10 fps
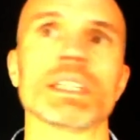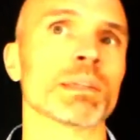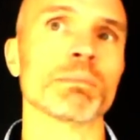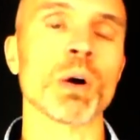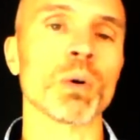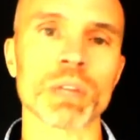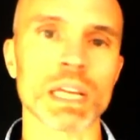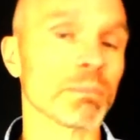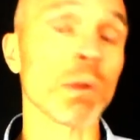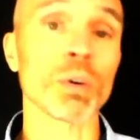Here, mode,
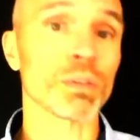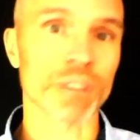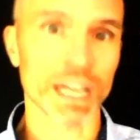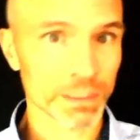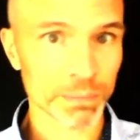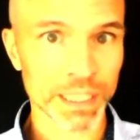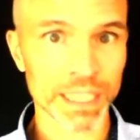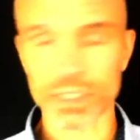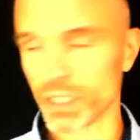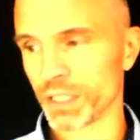like mode of
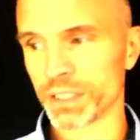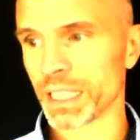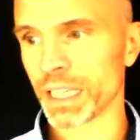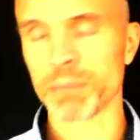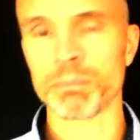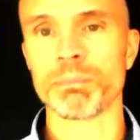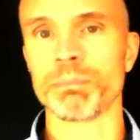transportation. Are you taking a